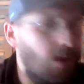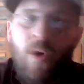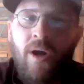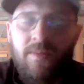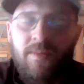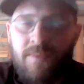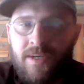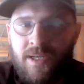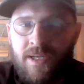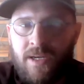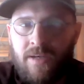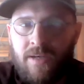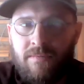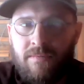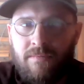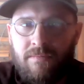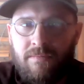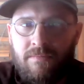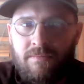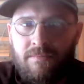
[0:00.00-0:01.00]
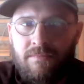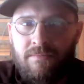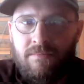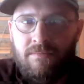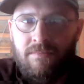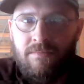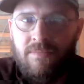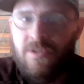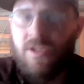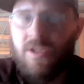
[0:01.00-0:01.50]
work had been done,
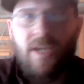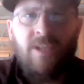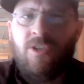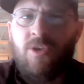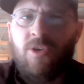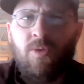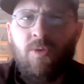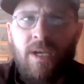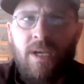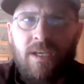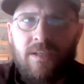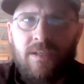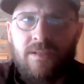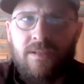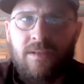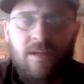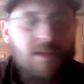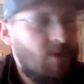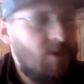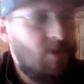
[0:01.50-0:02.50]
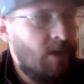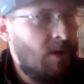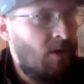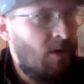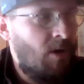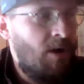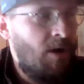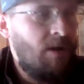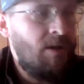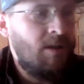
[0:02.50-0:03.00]
like 2 weeks. So I
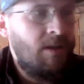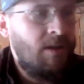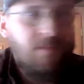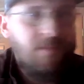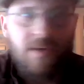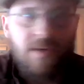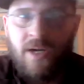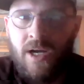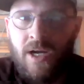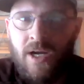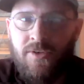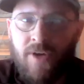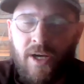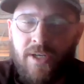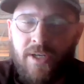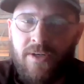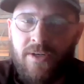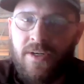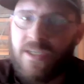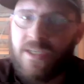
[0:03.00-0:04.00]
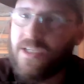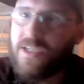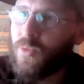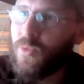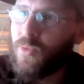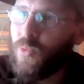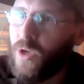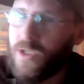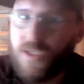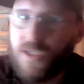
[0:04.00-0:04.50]
call up the contractor and I say,
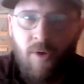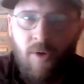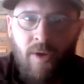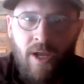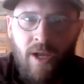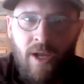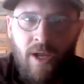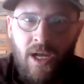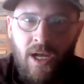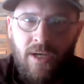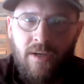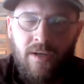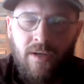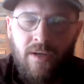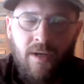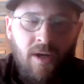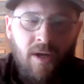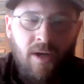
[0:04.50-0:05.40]
what's going on?